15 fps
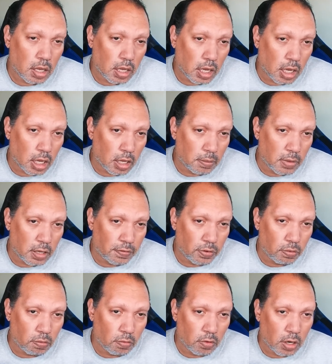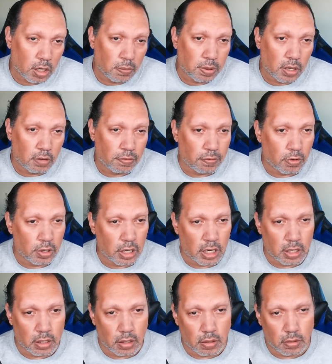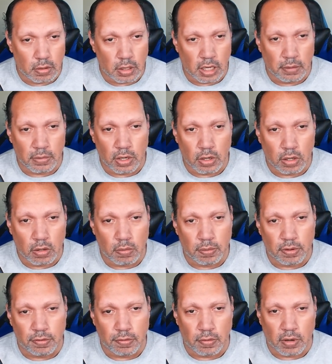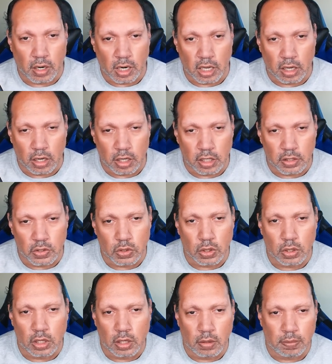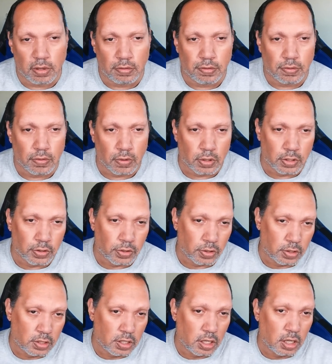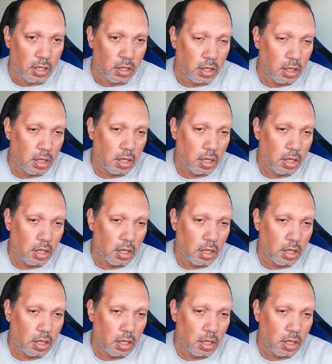If you want to play Fortnite, let me know before I uninstall it before the 13th,